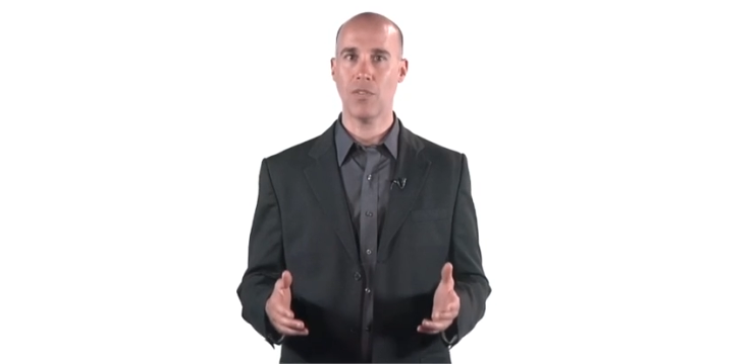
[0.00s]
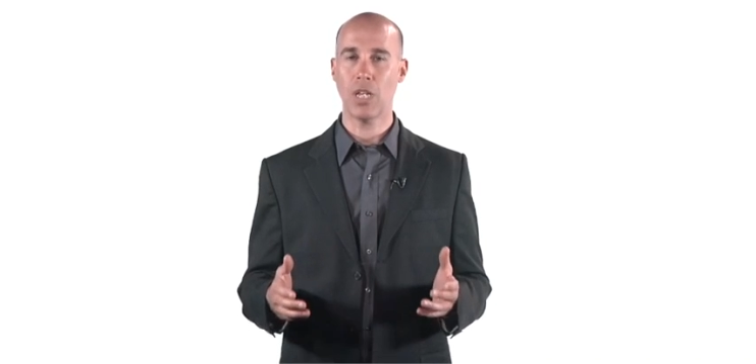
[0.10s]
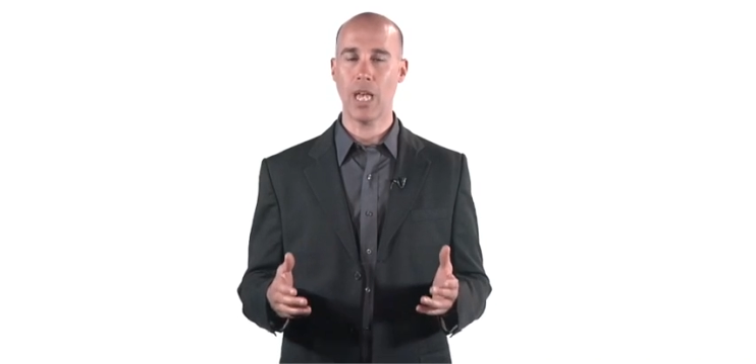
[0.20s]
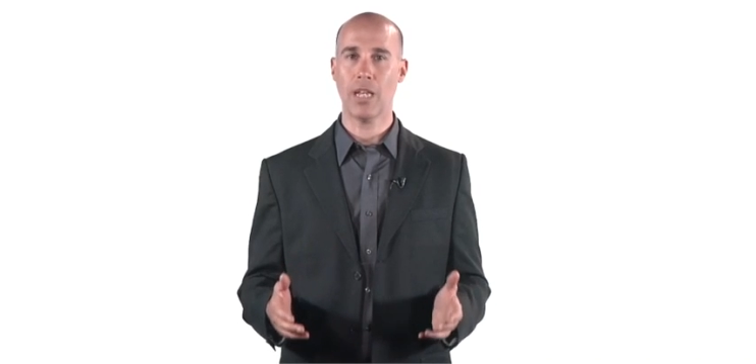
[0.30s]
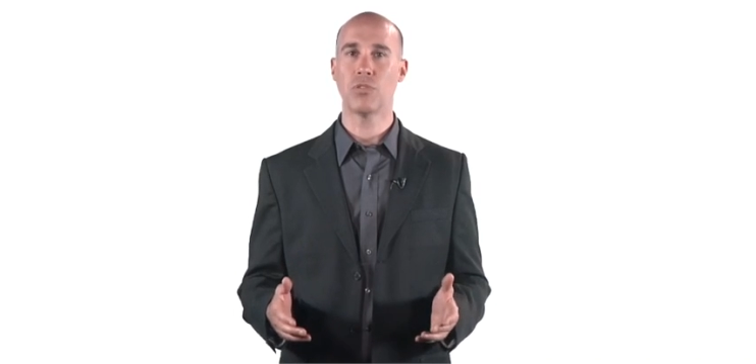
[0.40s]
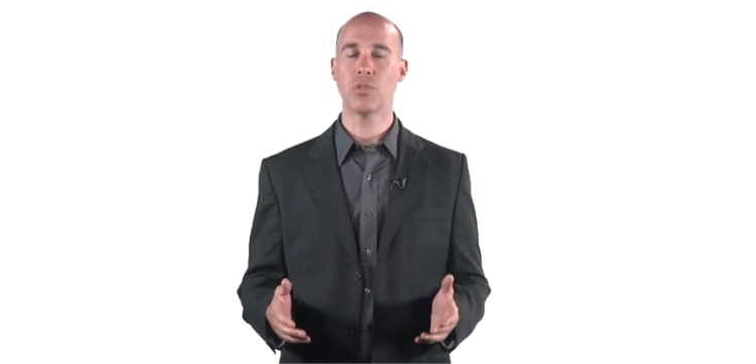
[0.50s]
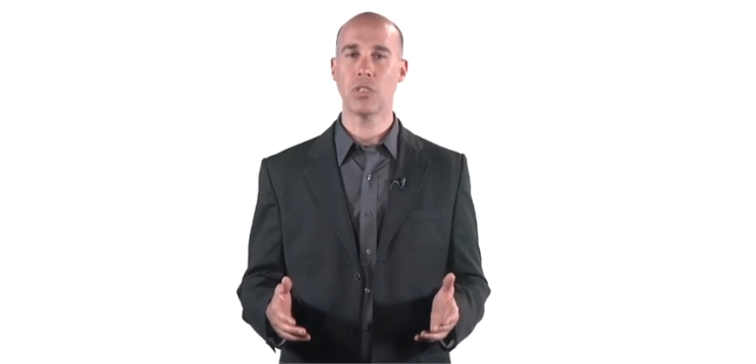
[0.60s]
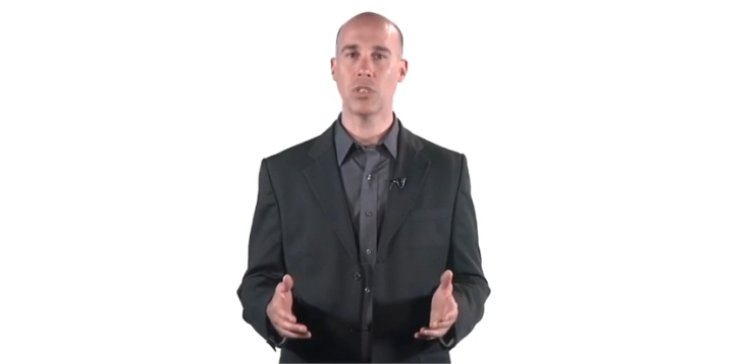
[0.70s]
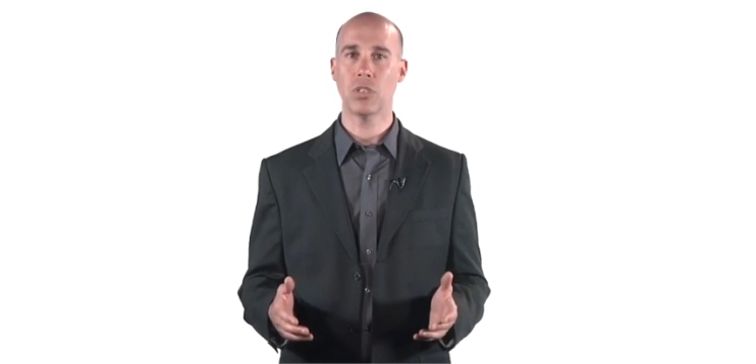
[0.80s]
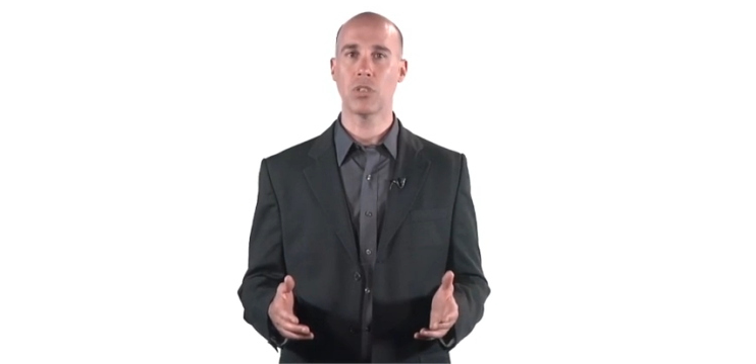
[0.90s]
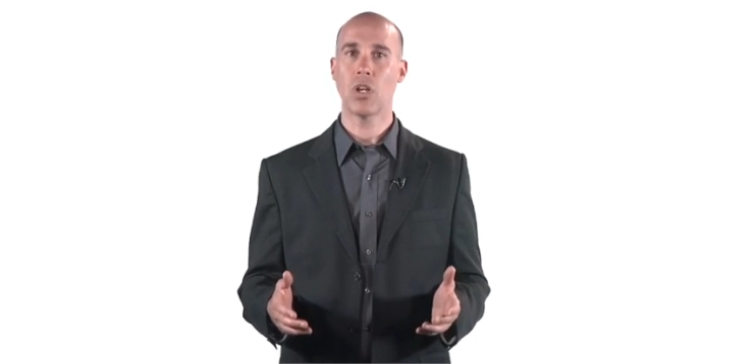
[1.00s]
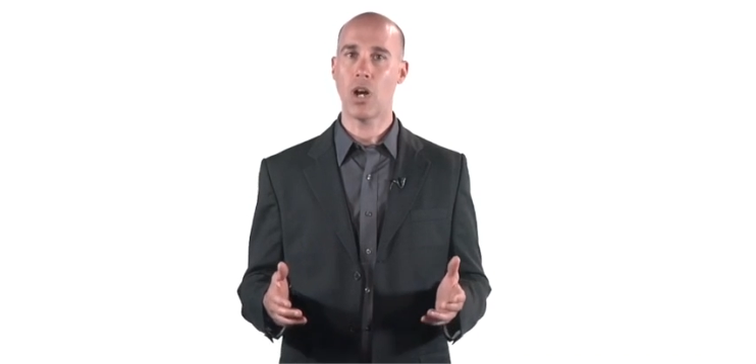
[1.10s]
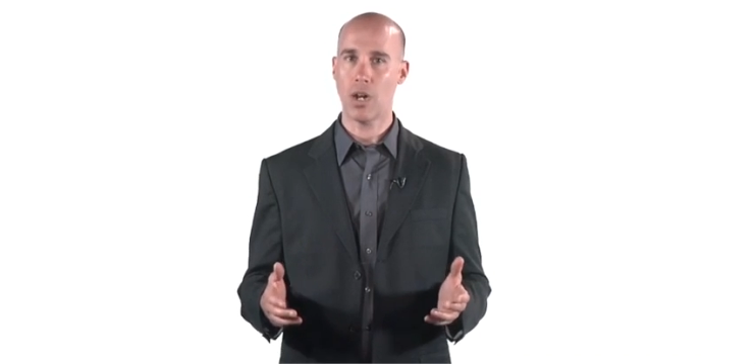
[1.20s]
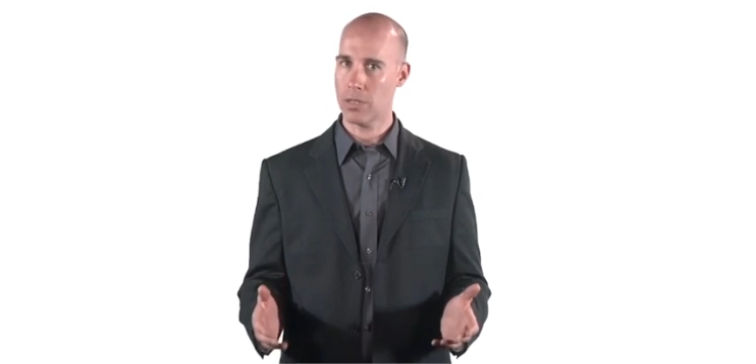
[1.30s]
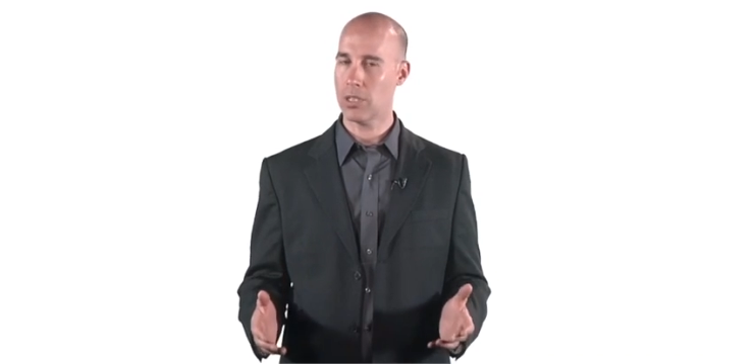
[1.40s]
of the addresses
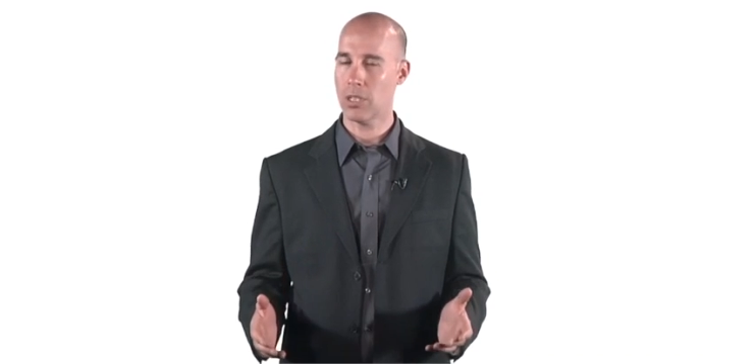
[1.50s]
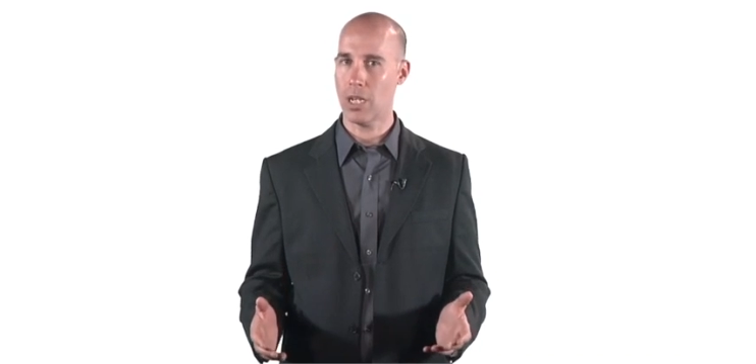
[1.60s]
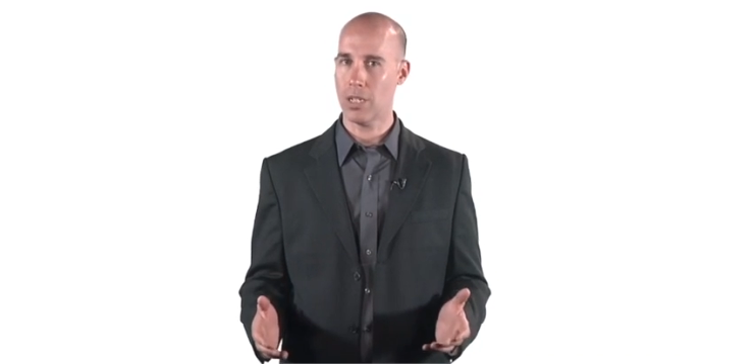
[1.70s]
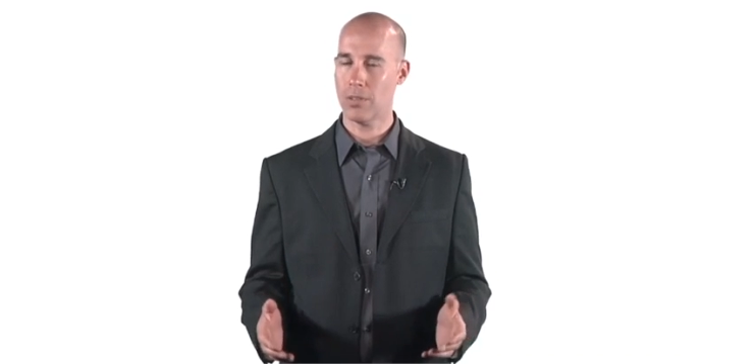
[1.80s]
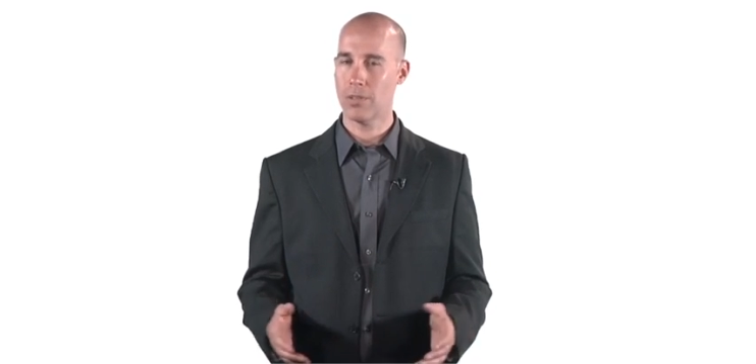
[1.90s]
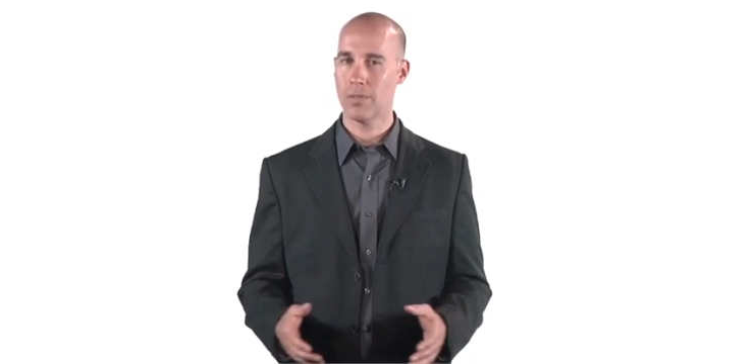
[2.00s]
are assigned.